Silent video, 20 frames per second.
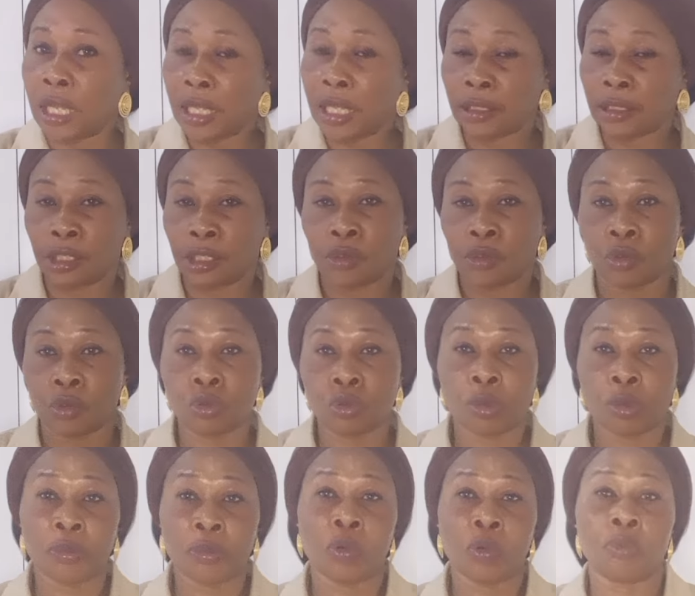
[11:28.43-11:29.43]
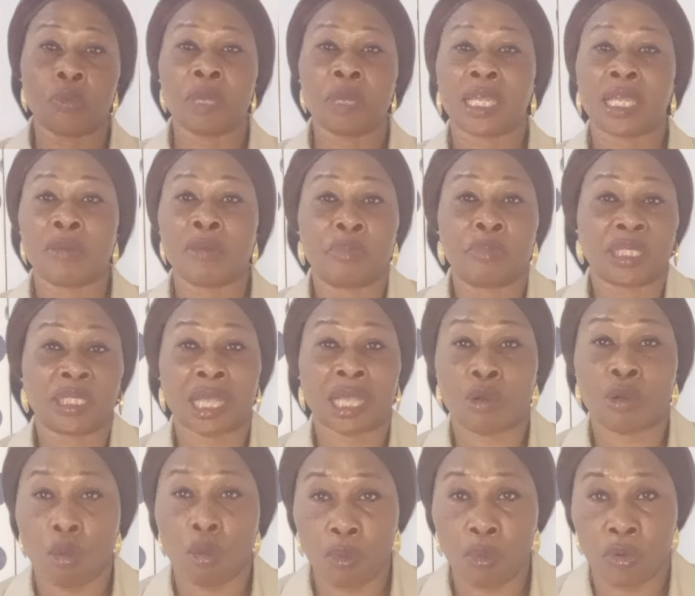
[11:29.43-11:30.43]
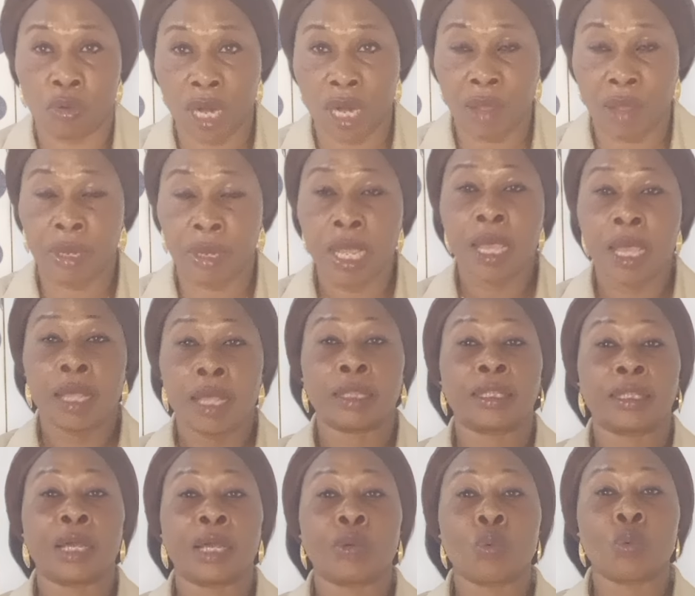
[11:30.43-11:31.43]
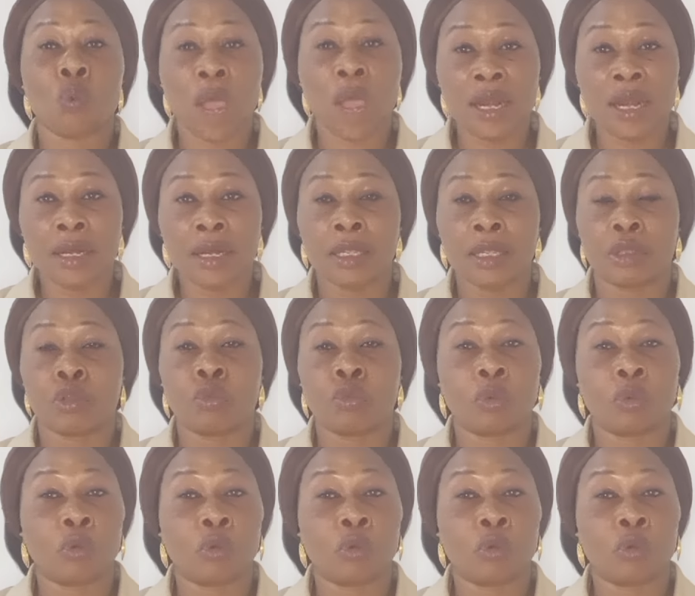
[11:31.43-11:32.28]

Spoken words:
You people will make a better couple now than when you got